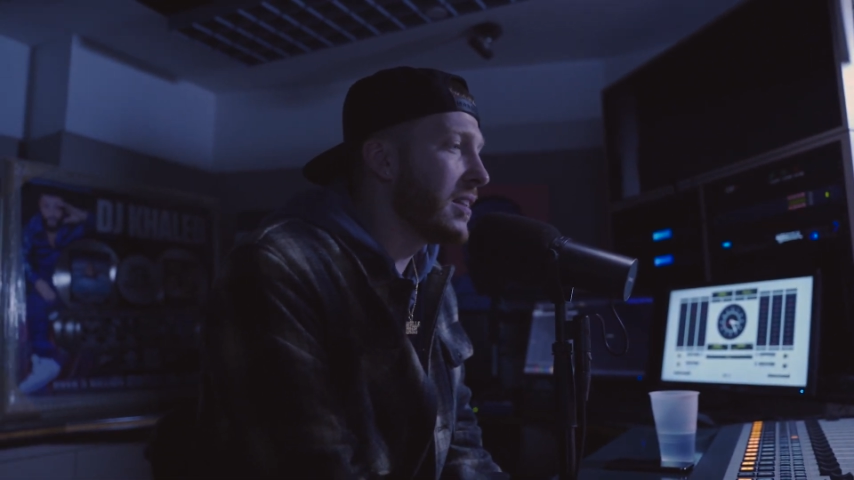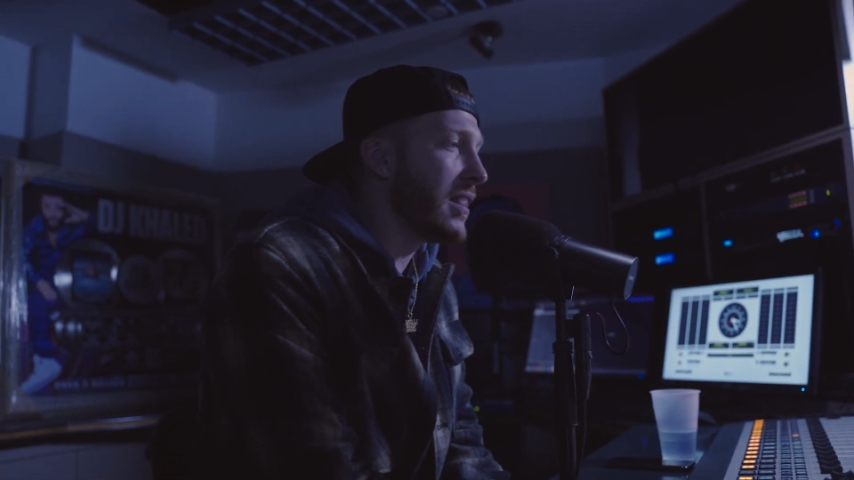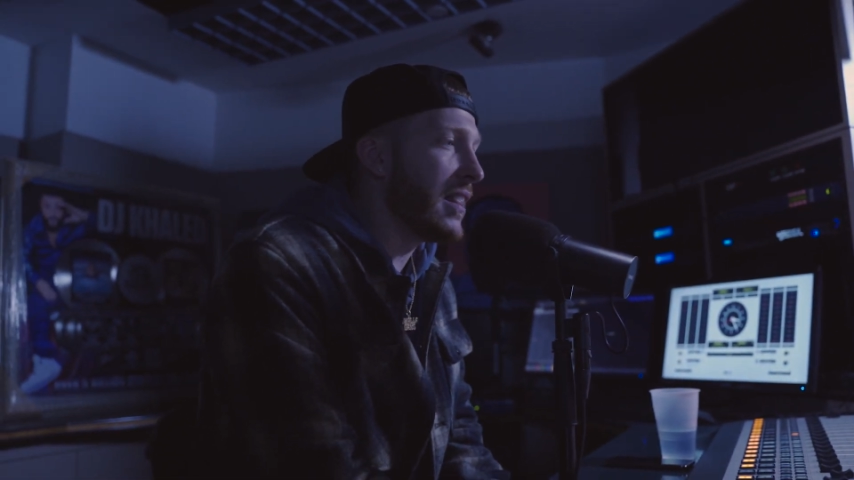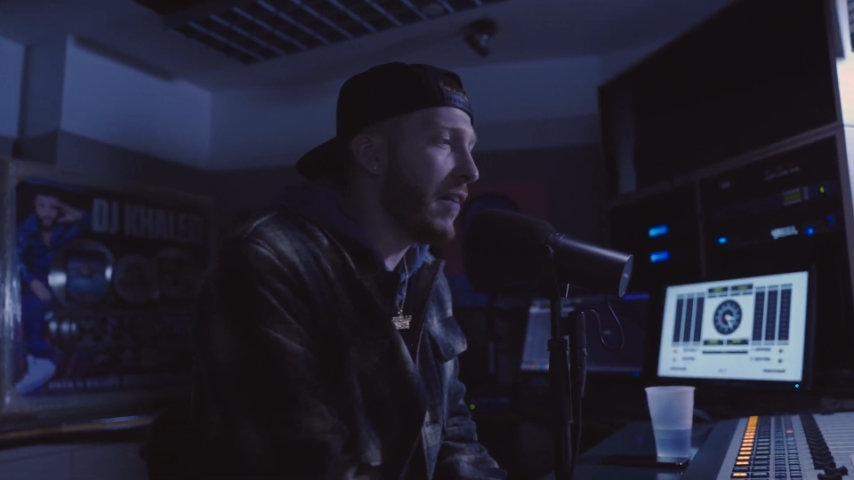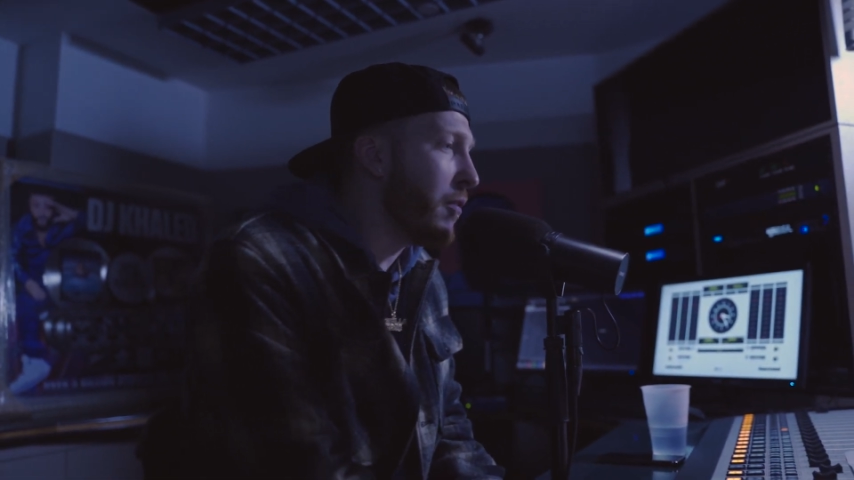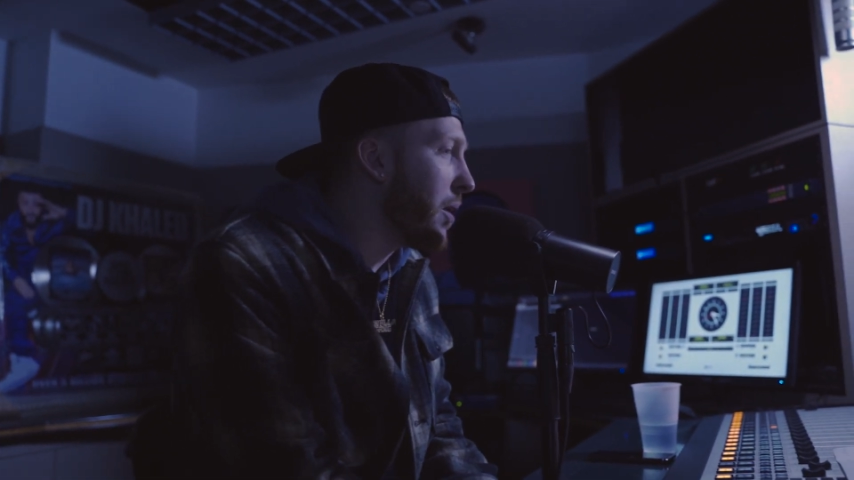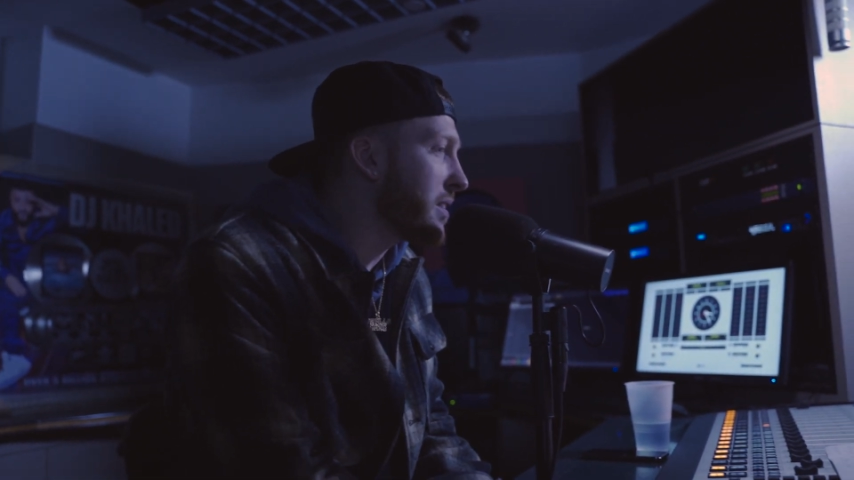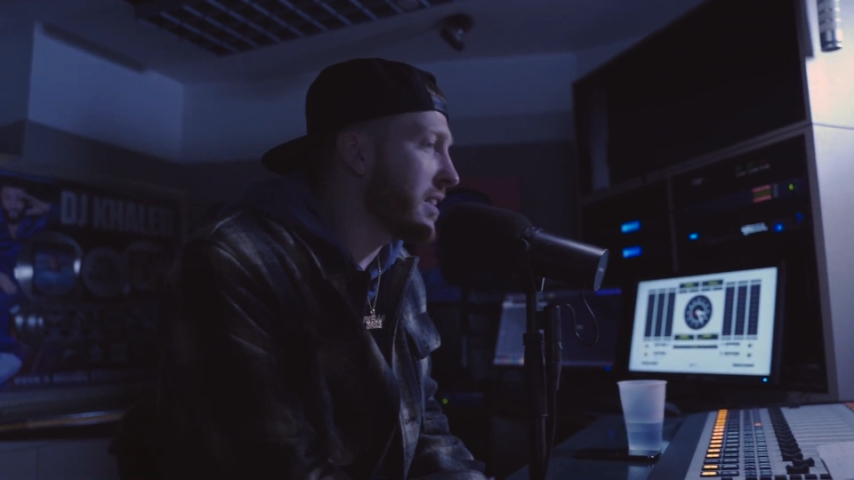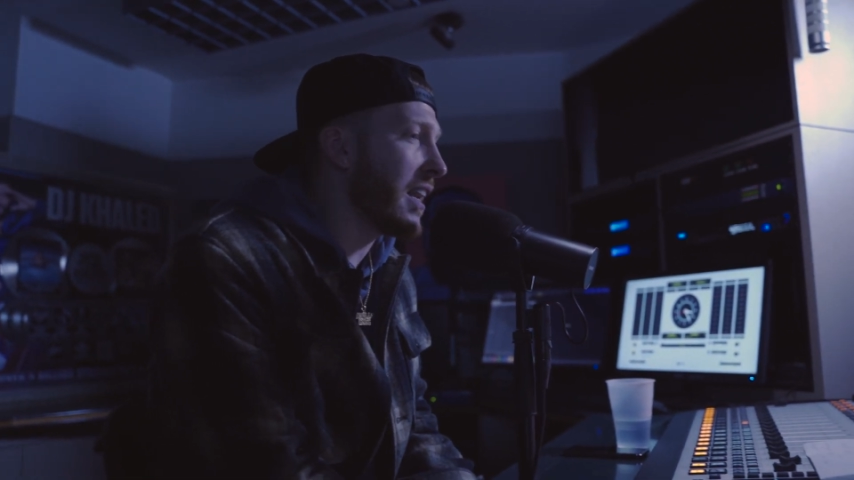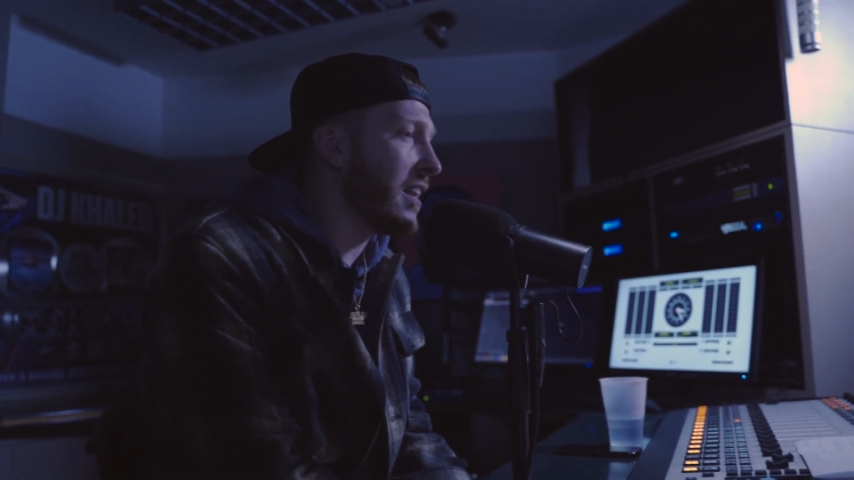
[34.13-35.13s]
Eleven
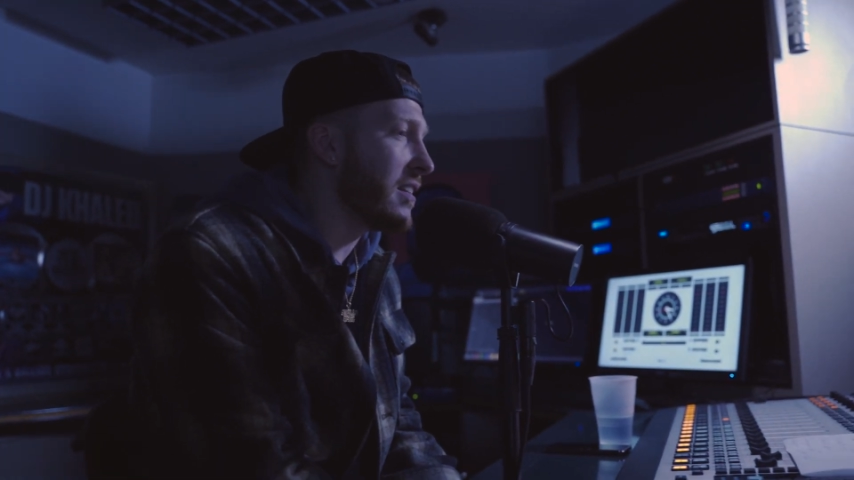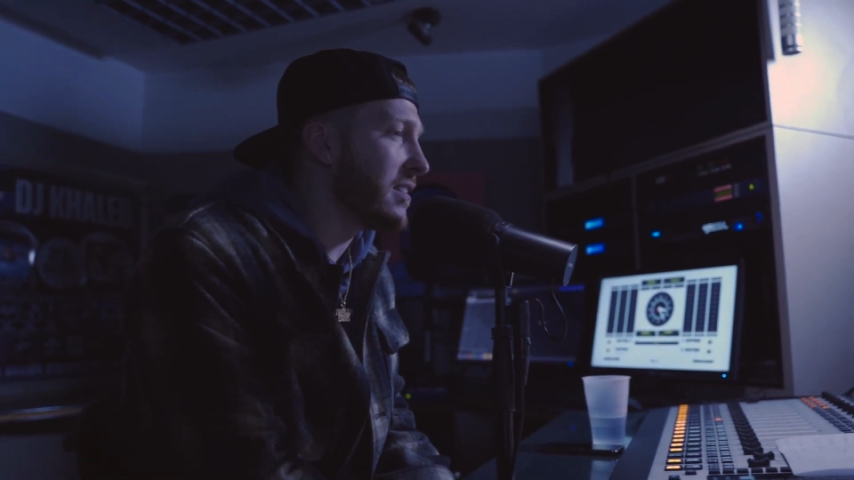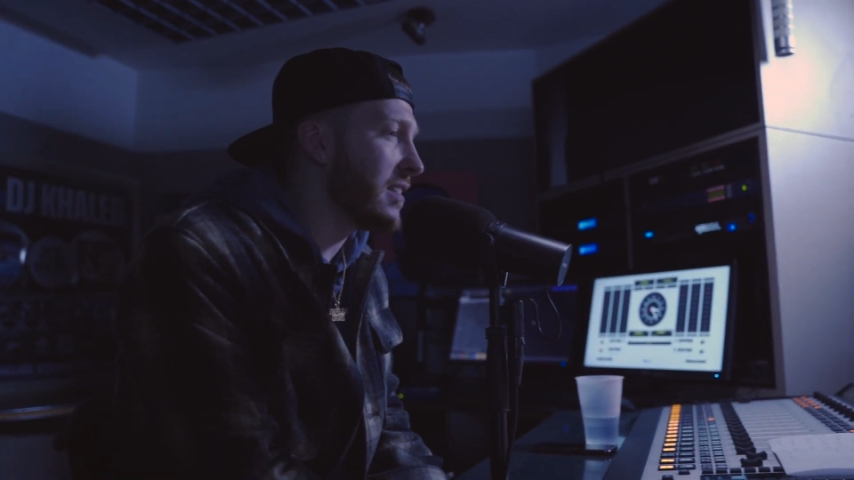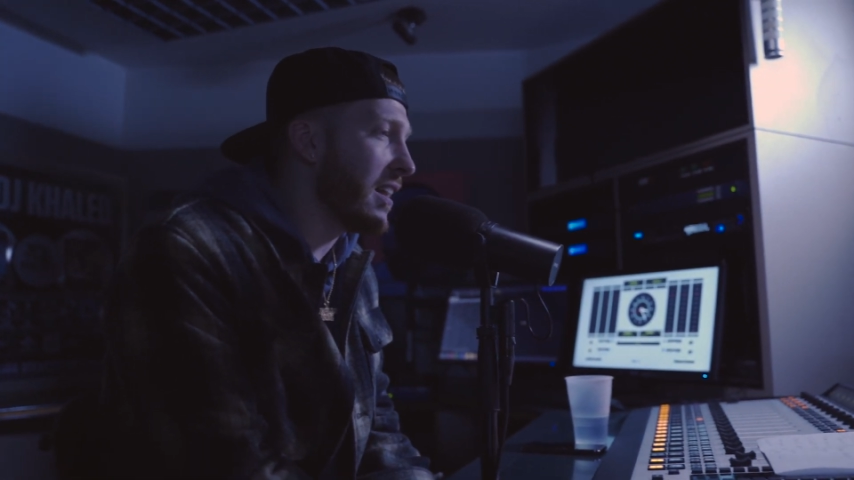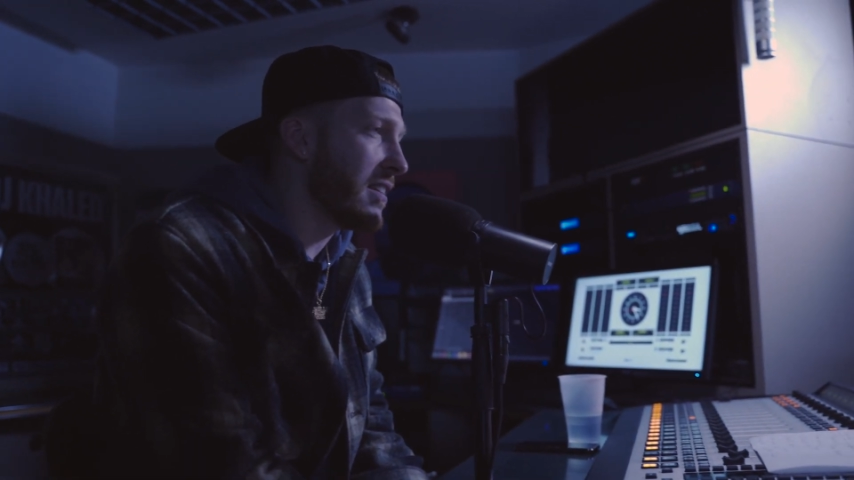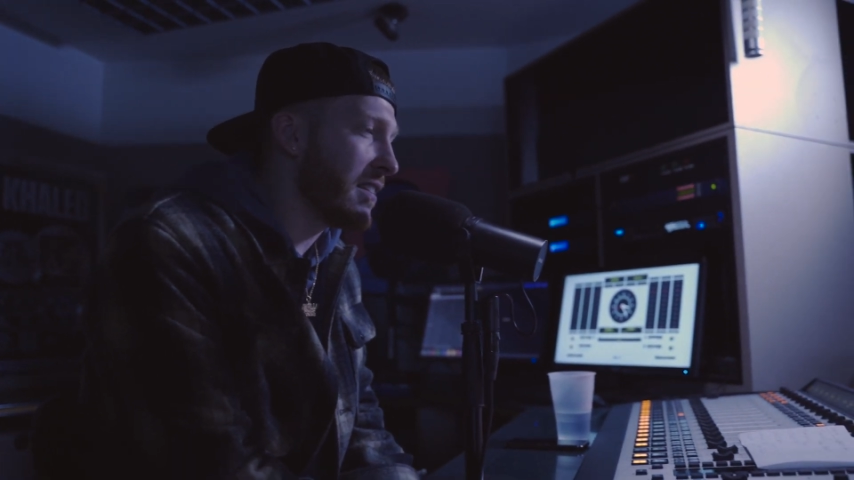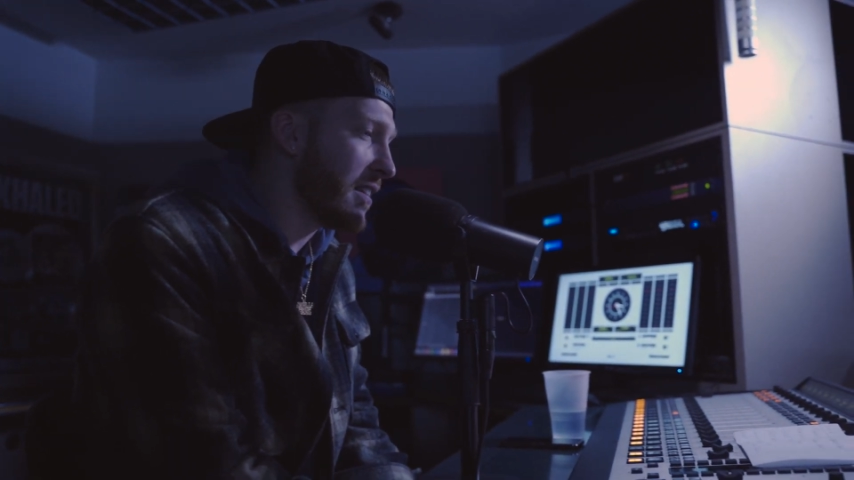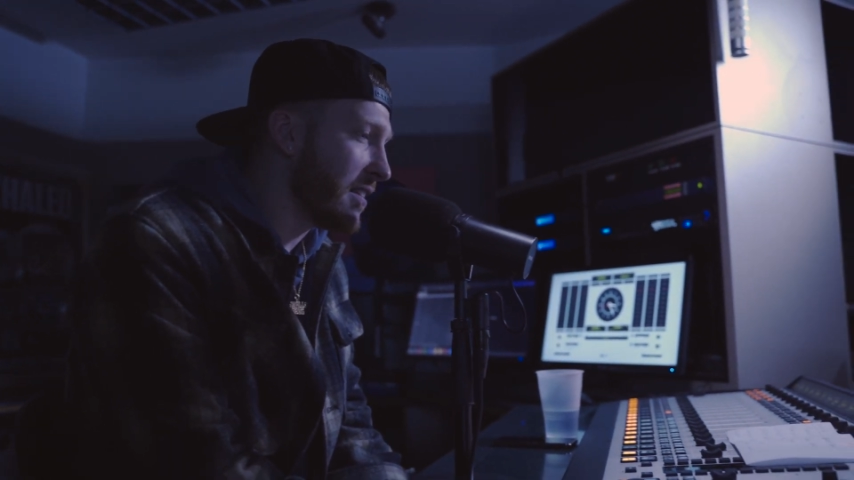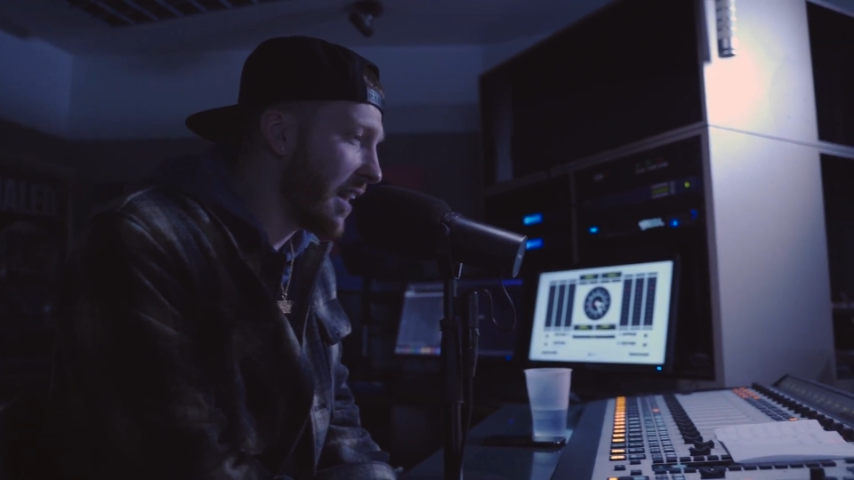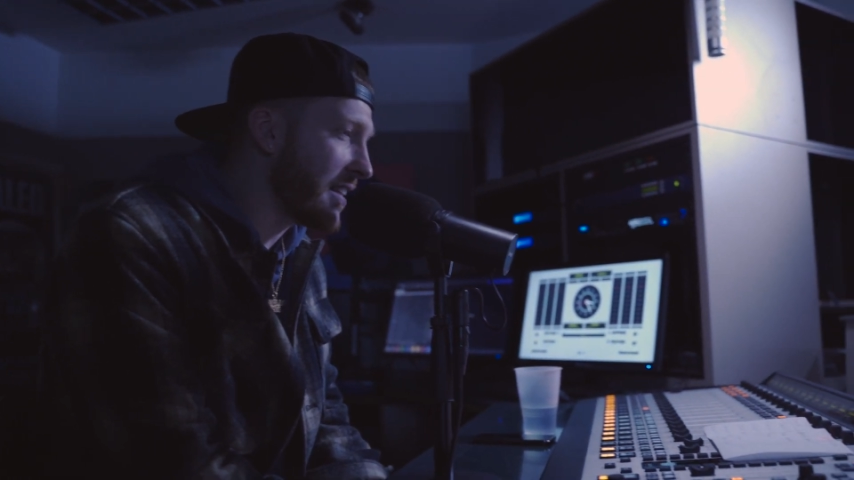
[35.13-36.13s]
months later, is that
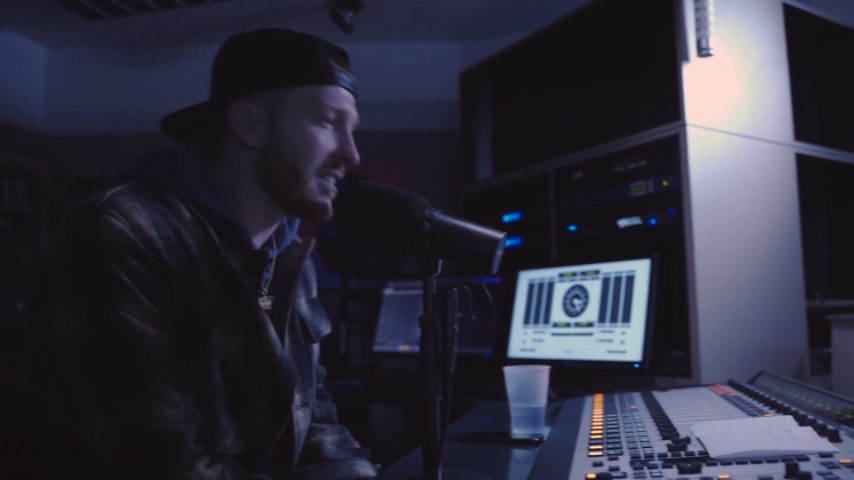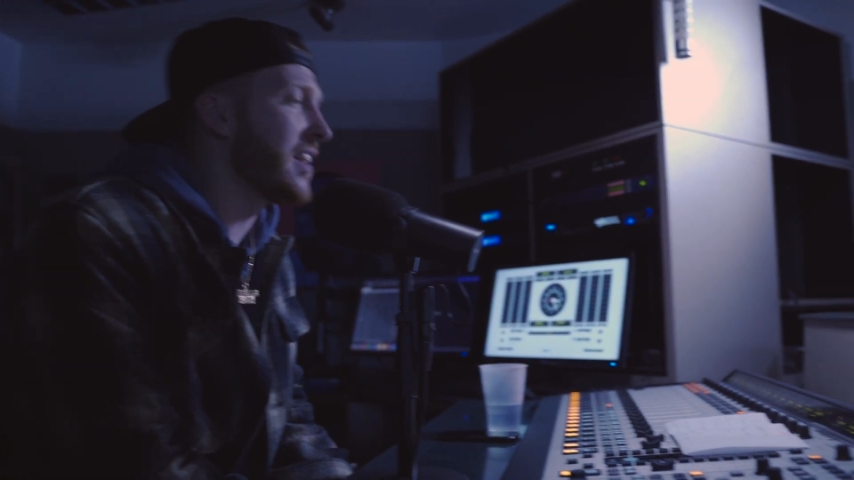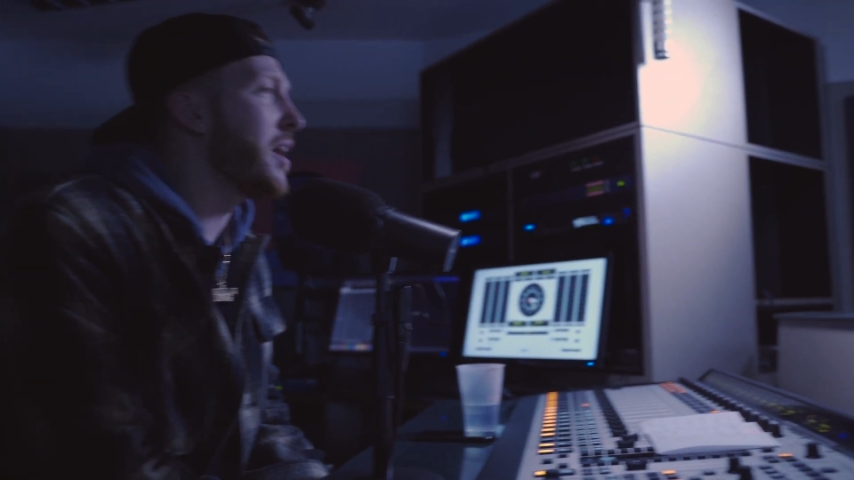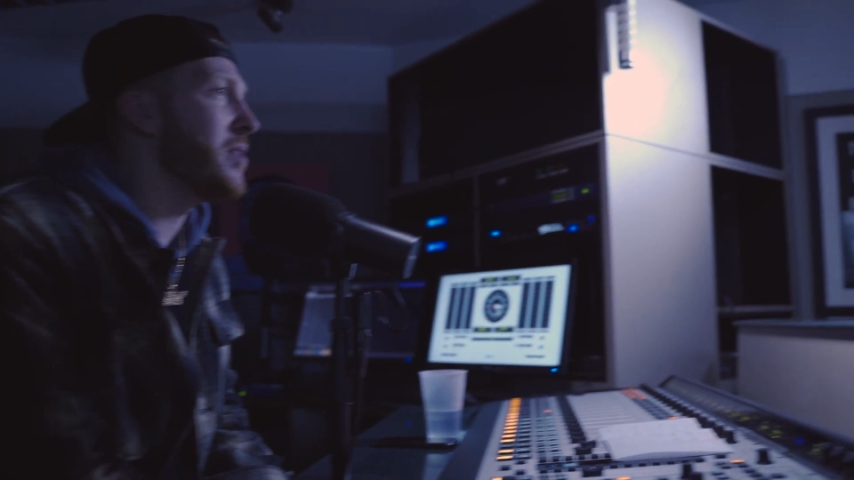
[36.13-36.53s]
is that the same